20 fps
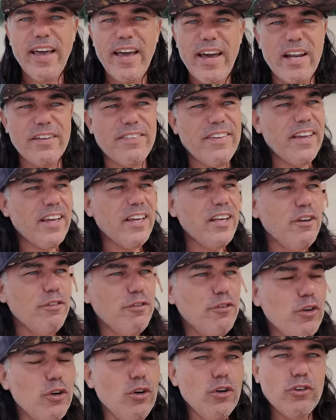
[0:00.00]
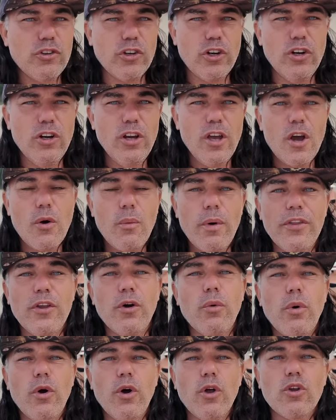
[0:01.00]
And I think in the future, when
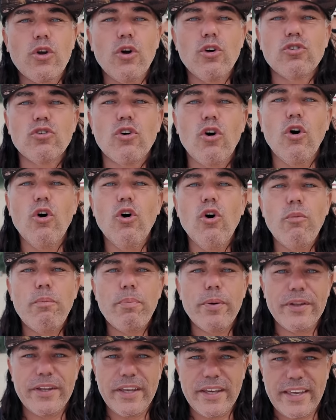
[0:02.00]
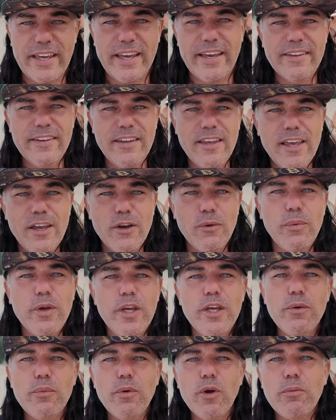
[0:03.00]
the world goes open again,
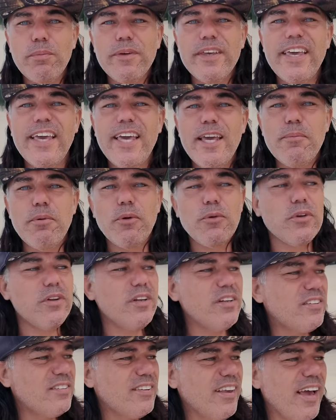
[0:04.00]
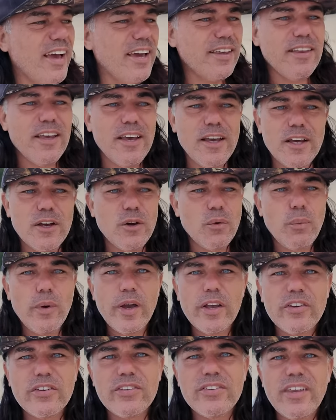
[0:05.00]
we will be able to decide
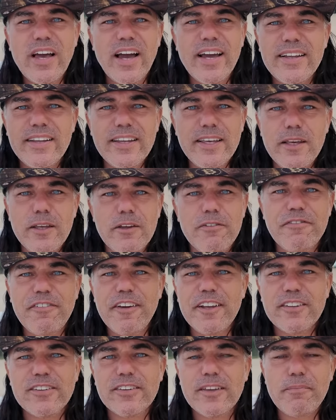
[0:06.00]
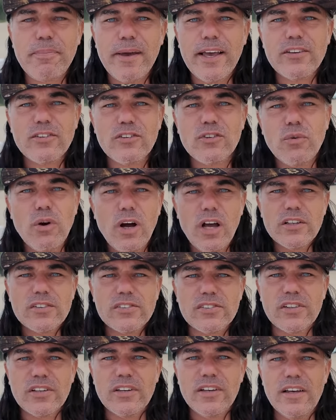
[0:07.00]
which ID fits the best to
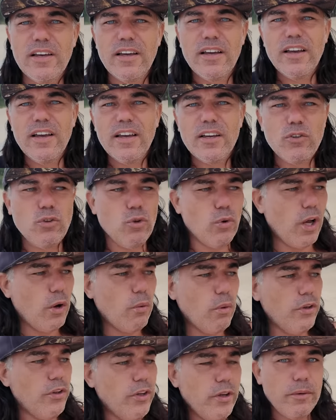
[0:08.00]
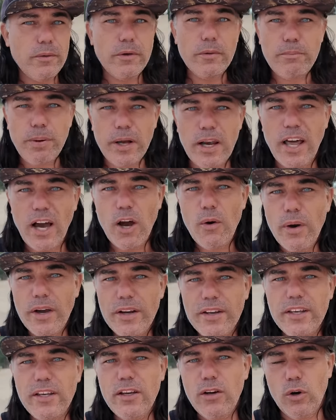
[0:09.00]
us. Do I want the Palau
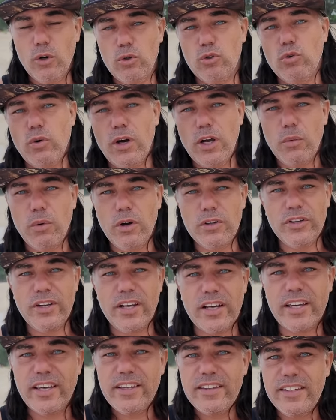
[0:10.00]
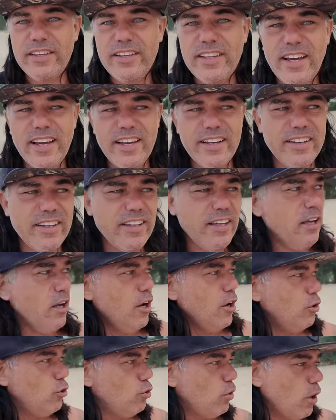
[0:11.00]
ID or do I want an Argentina ID?
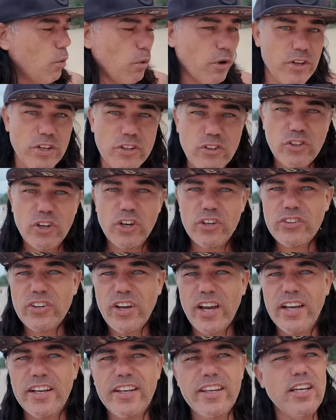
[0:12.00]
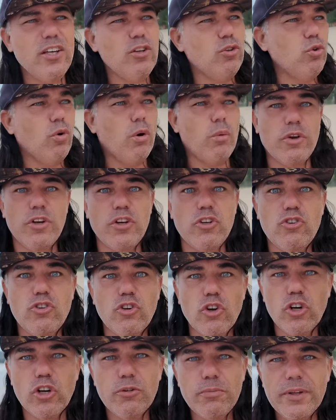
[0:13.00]
Do I want a Dutch ID? Do I want a
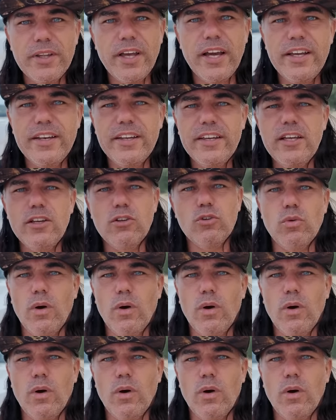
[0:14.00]
German ID?